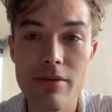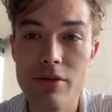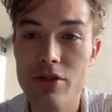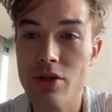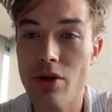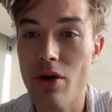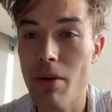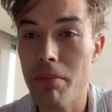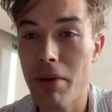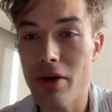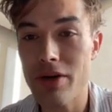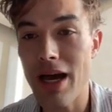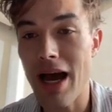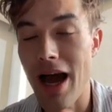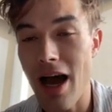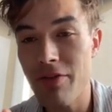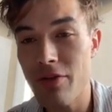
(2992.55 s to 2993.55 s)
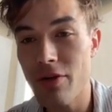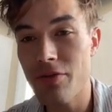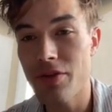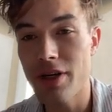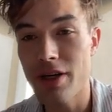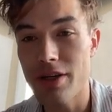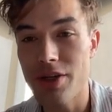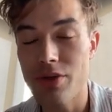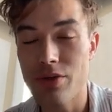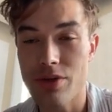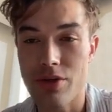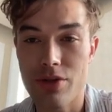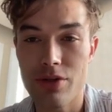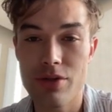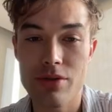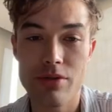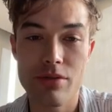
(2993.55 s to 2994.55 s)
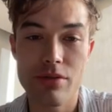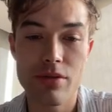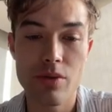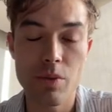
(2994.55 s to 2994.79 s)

so about half of the users